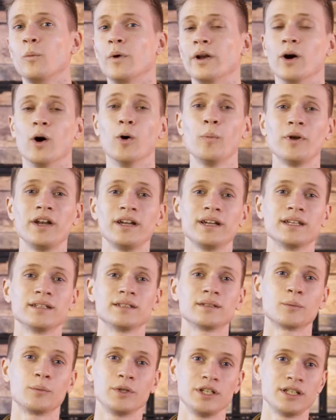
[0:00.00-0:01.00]
When opening
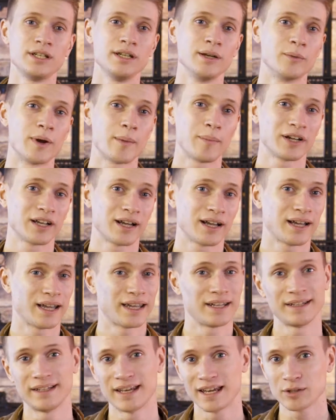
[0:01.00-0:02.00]
it, we see the replica
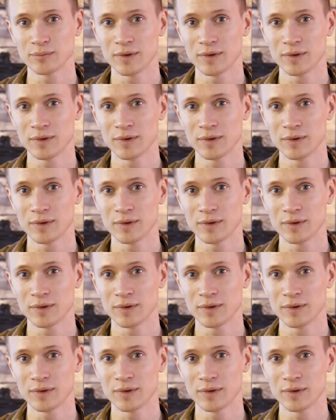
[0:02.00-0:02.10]
and the gas